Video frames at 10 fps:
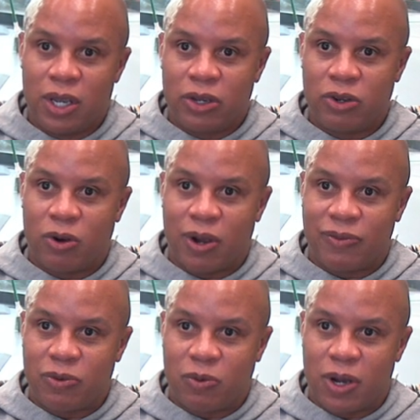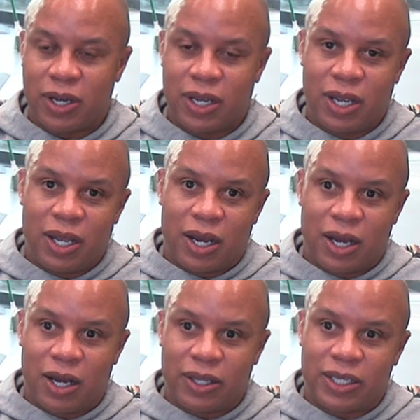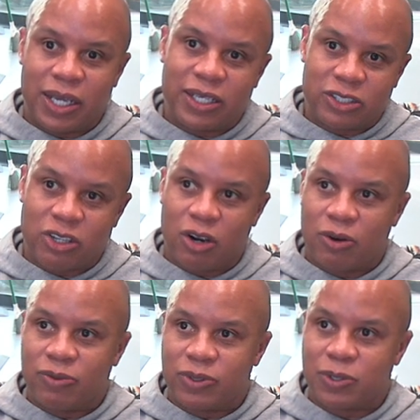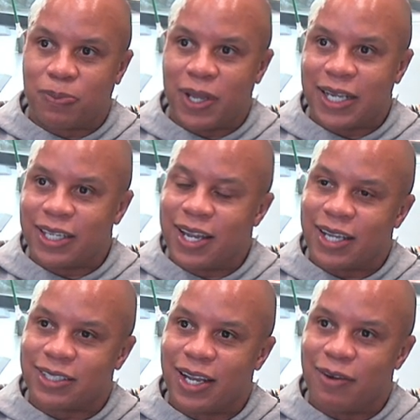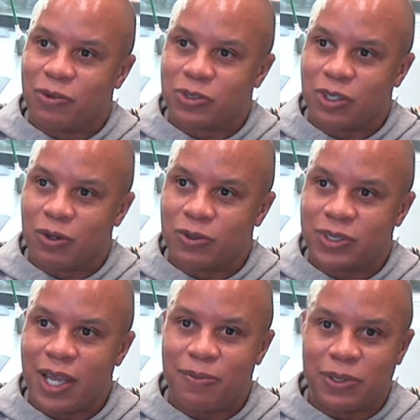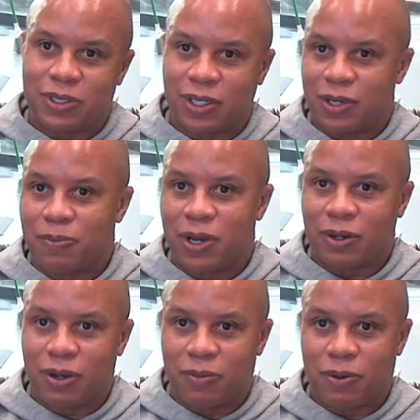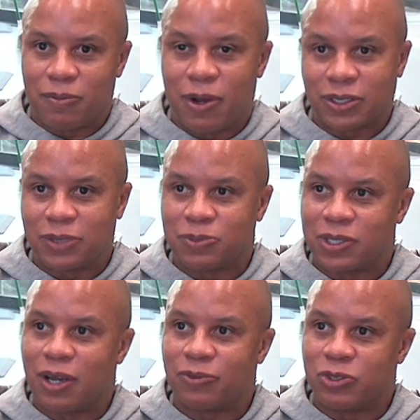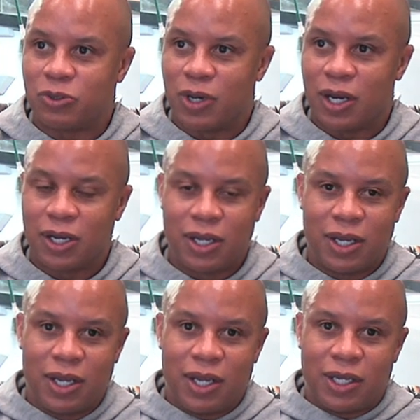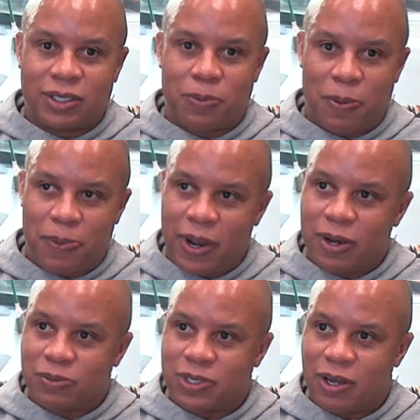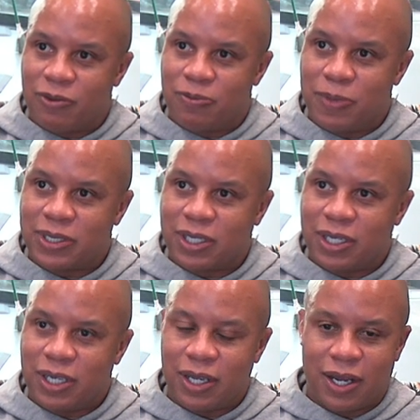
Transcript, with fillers: you know, everyone that they deserve to play at the next level. So Sabin took it amongst himself to prepare himself mentally.